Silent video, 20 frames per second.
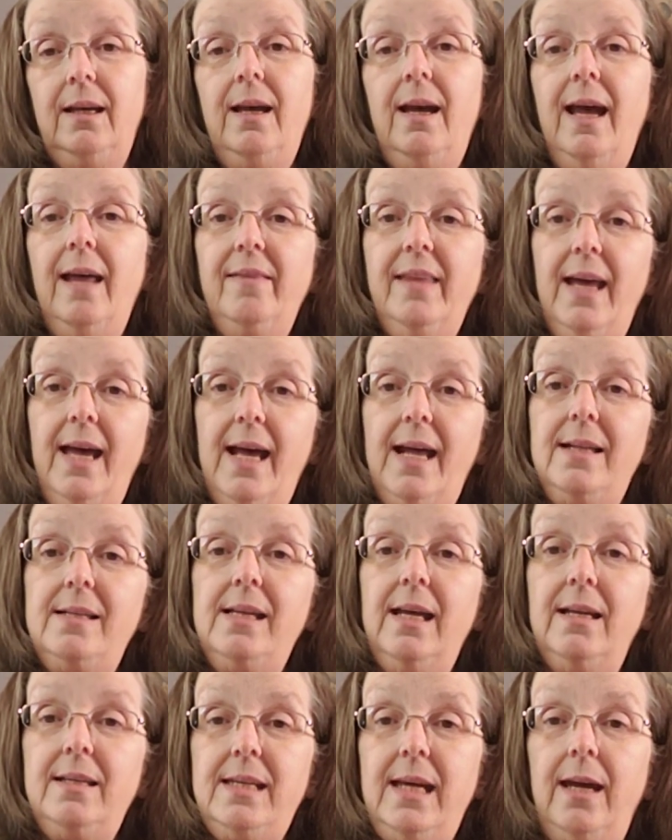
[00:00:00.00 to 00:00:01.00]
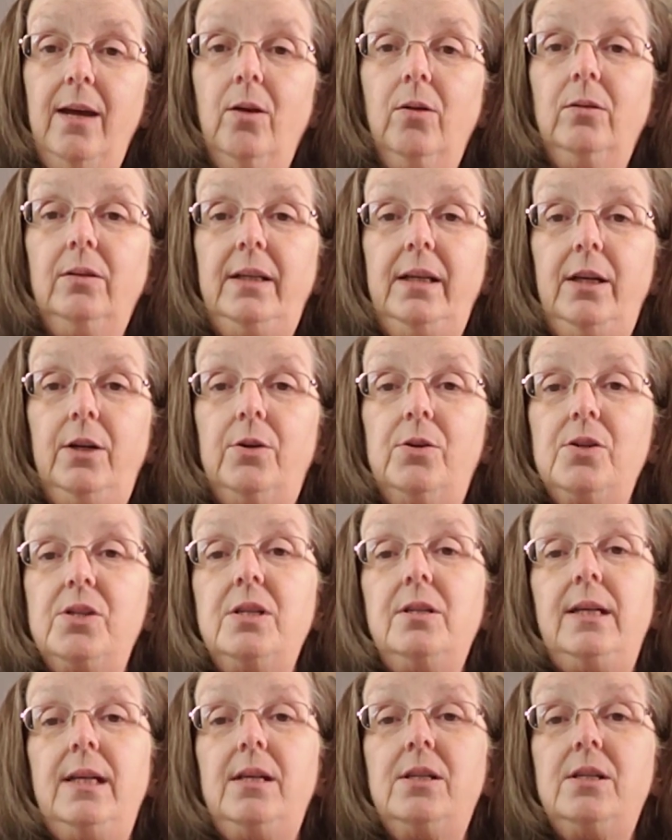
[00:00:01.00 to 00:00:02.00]
And the head, tail, ears
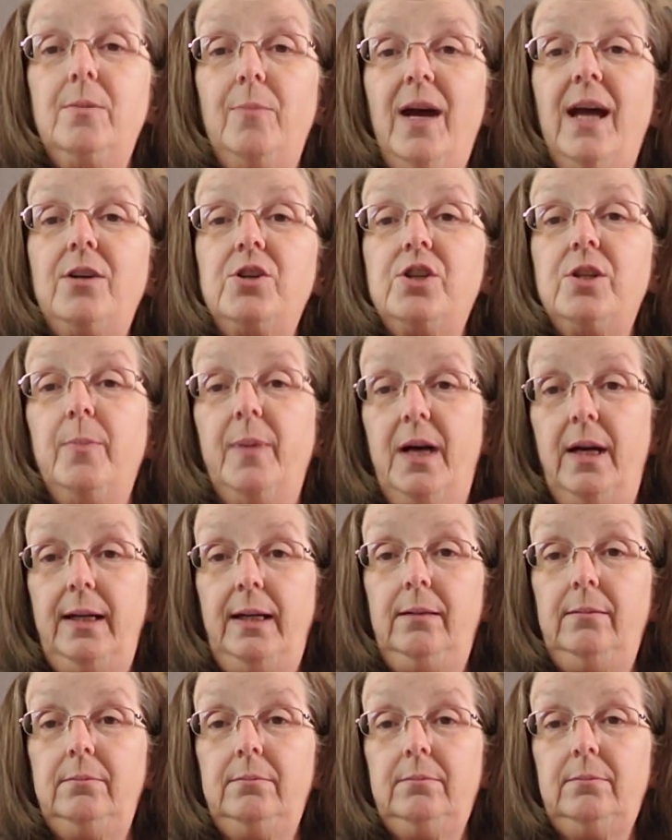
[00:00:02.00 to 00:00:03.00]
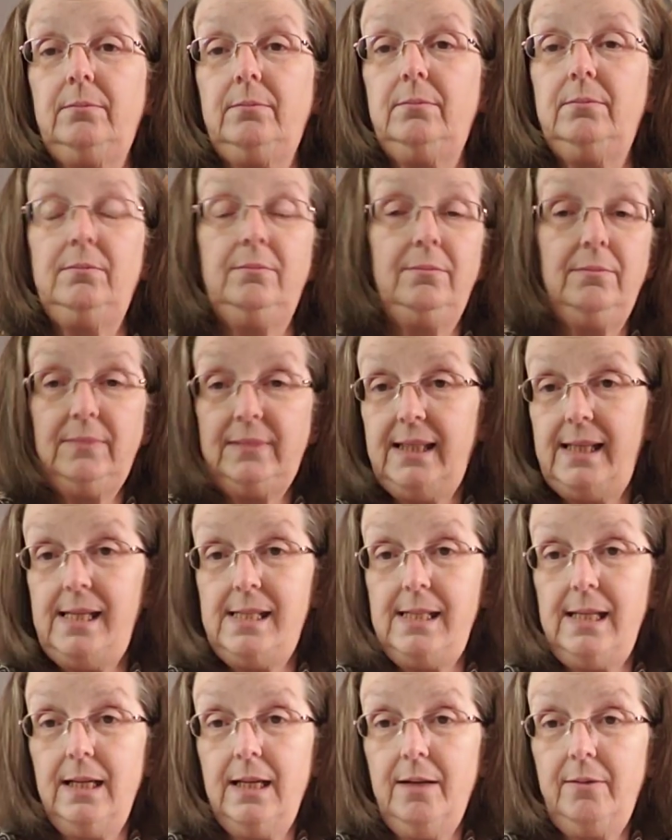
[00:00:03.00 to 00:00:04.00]
need to match the body.
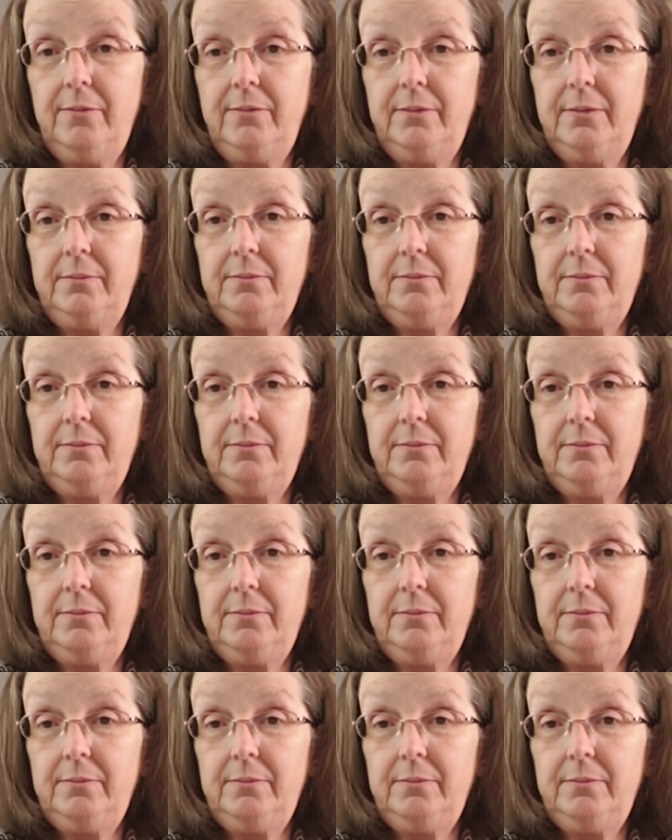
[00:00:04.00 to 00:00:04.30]
Easy enough?